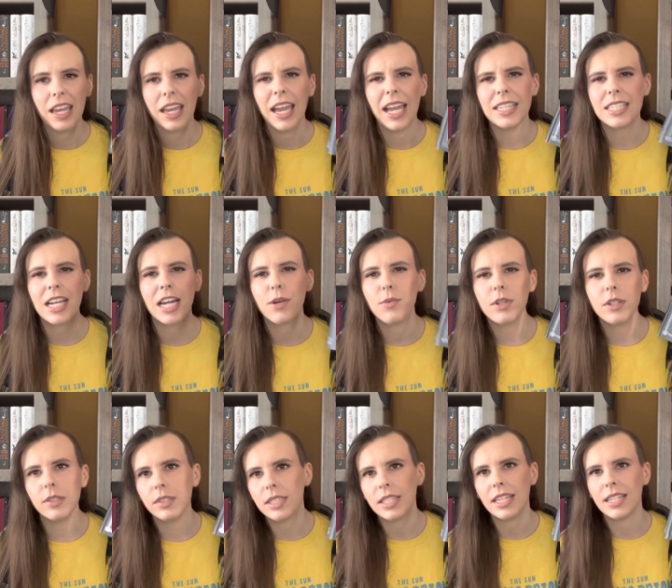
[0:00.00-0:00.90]
it's kind of one
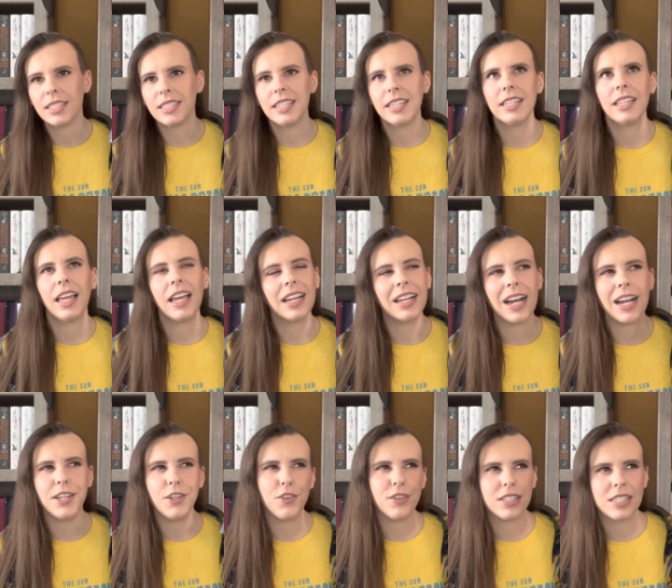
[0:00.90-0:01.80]
of those things that like
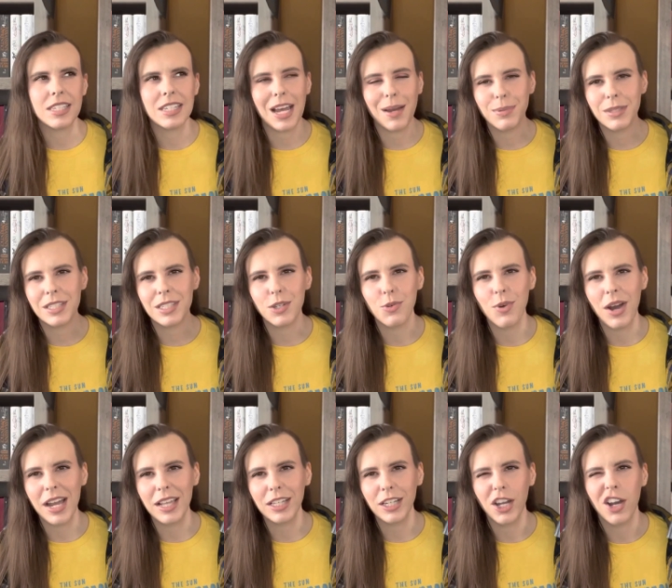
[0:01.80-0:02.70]
I knew the synopsis a
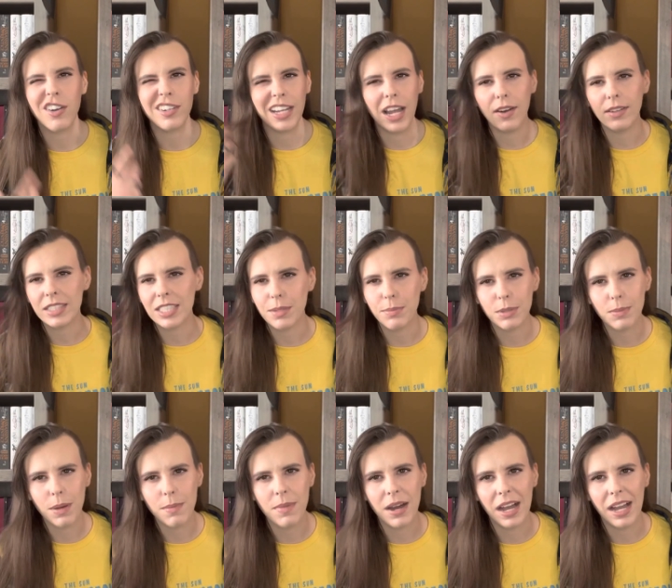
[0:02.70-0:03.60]
while ago and now it slips
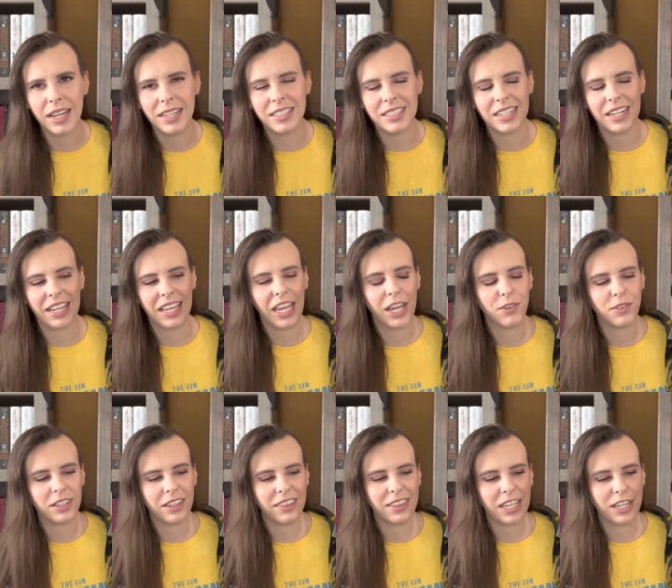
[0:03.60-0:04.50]
my mind and I can't
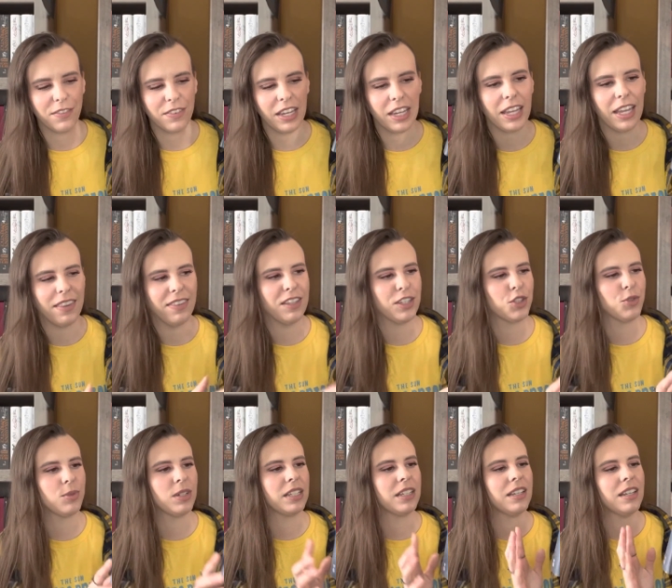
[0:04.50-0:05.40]
really think of it. And
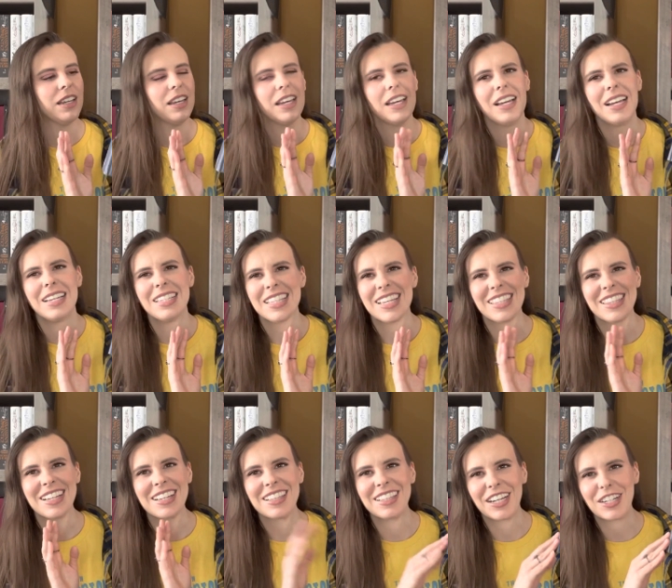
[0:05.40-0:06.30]
this one is like
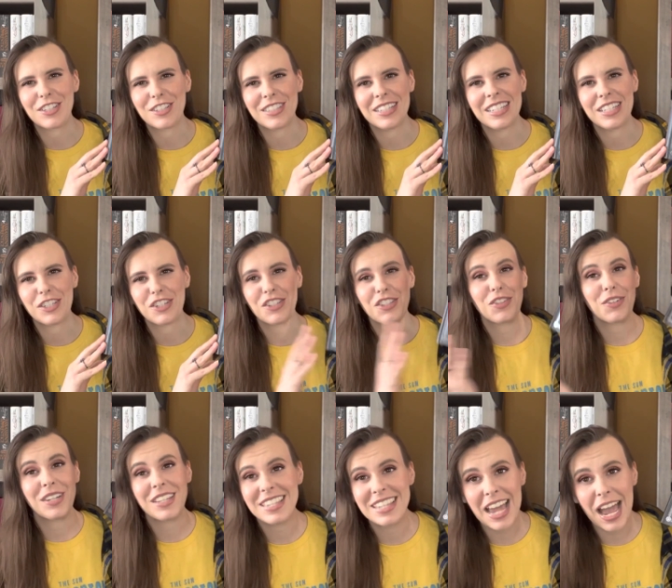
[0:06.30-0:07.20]
the collector's edition, so
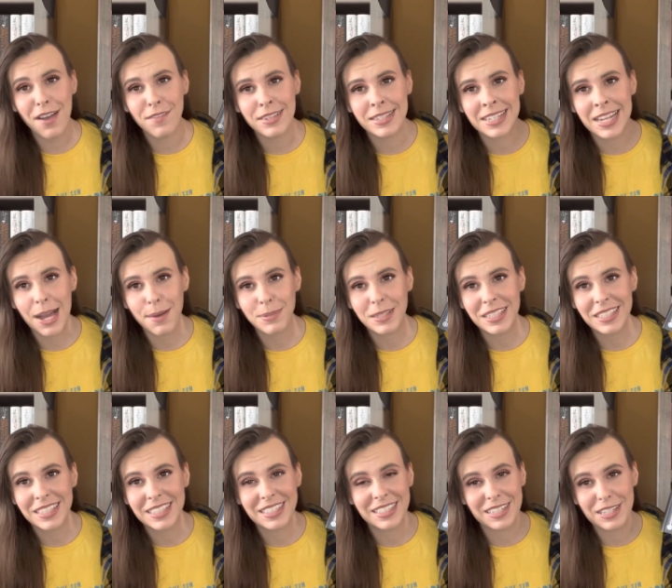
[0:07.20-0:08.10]
it doesn't have a
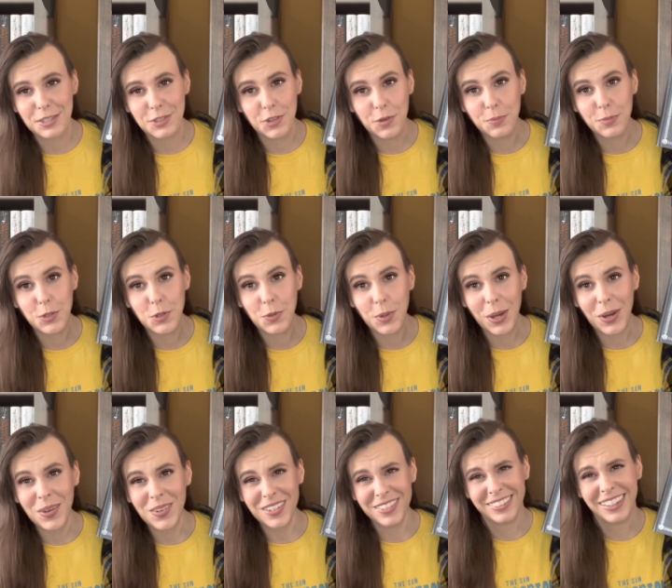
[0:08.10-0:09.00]
synopsis because it assumes you
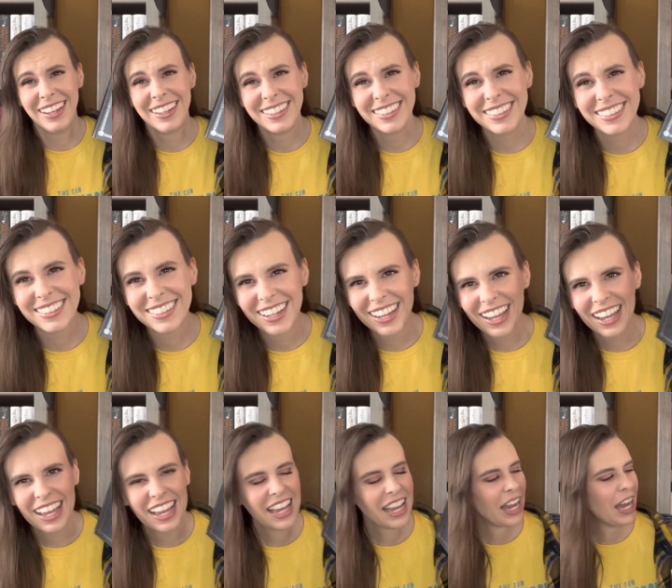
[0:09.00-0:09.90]
know,
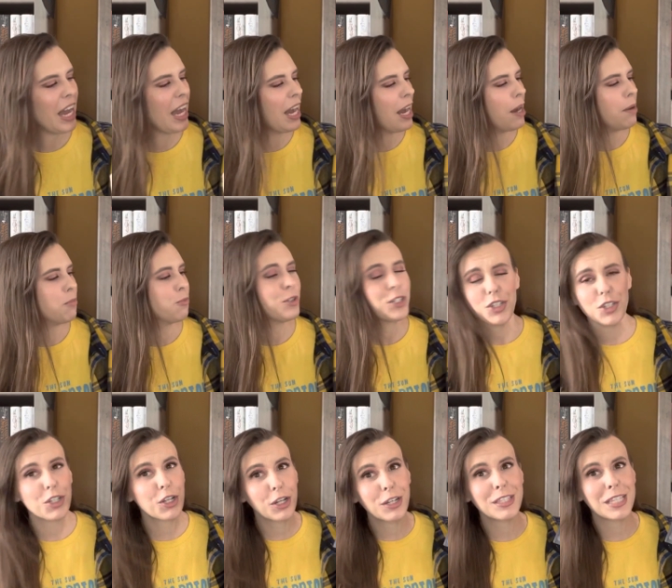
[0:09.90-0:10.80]
which
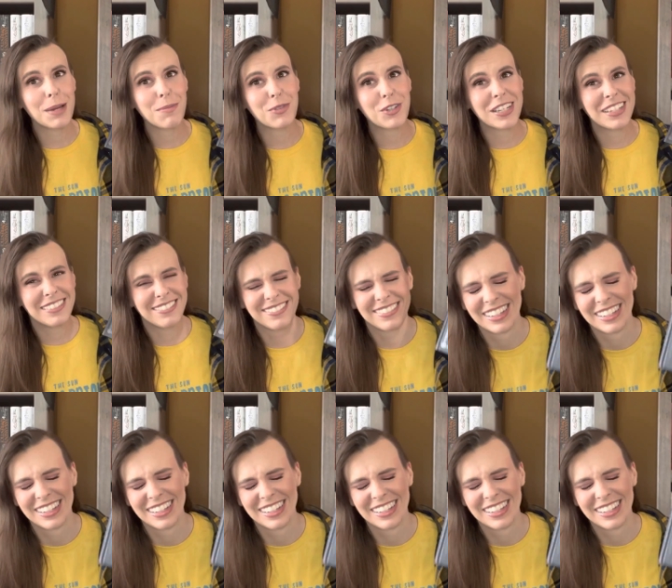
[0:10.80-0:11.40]
is a good assumption.